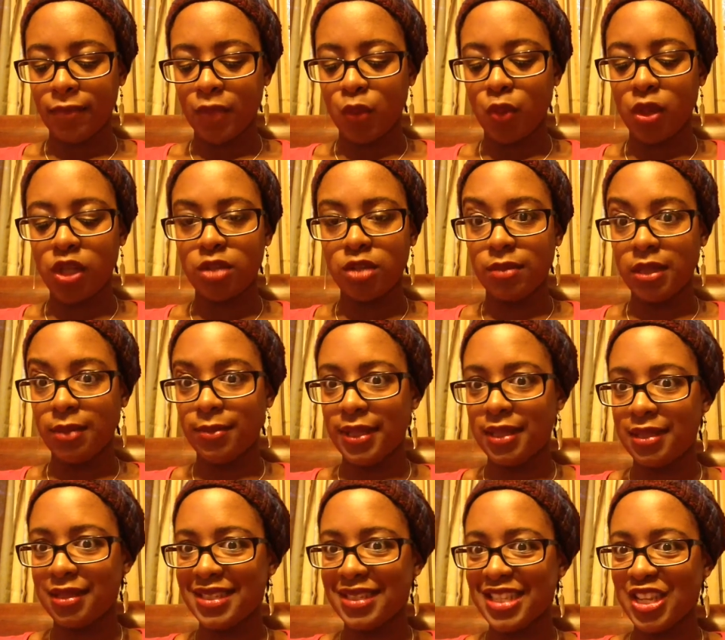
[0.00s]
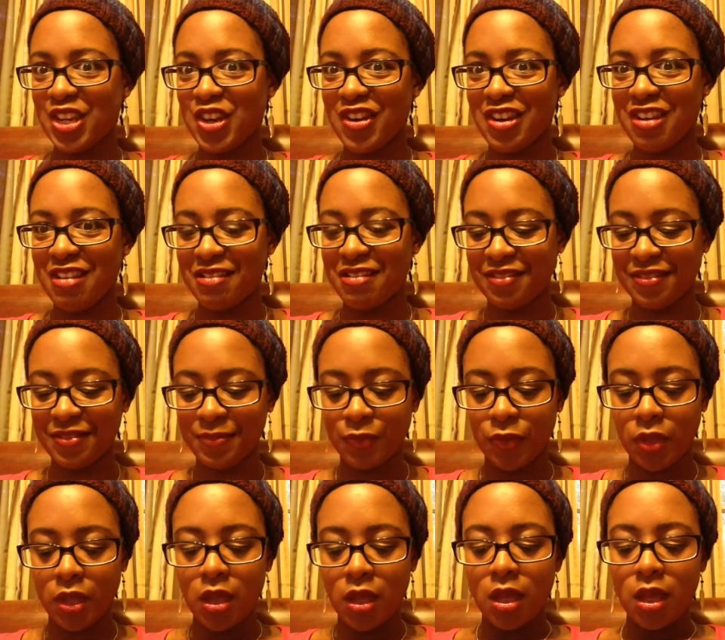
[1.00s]
Watch me peel the sticker
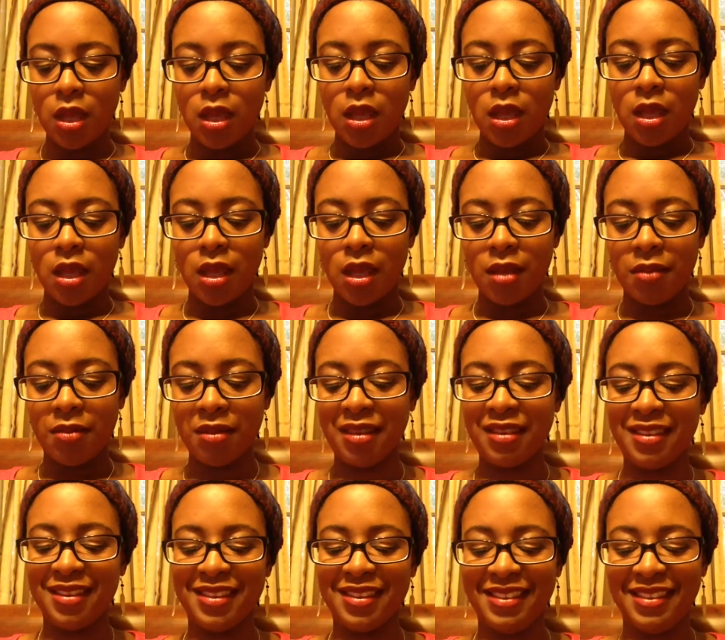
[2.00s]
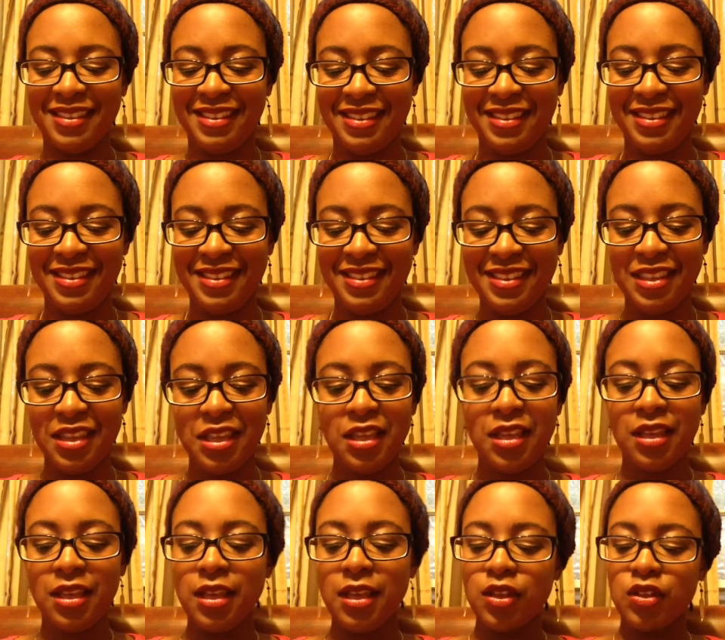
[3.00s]
off.
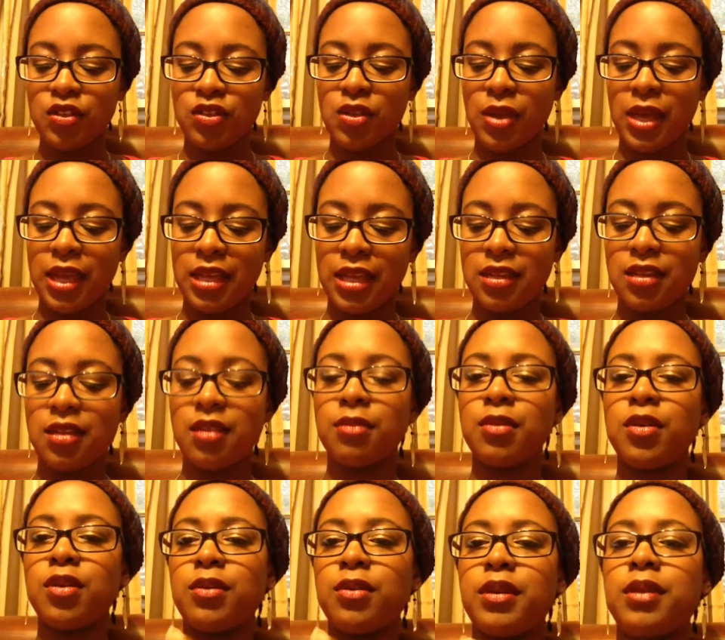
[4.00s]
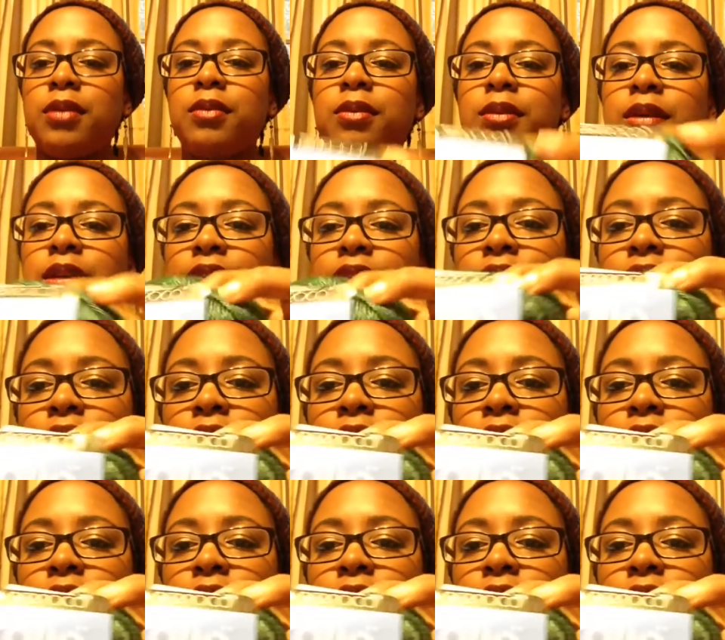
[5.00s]
So I ended up going with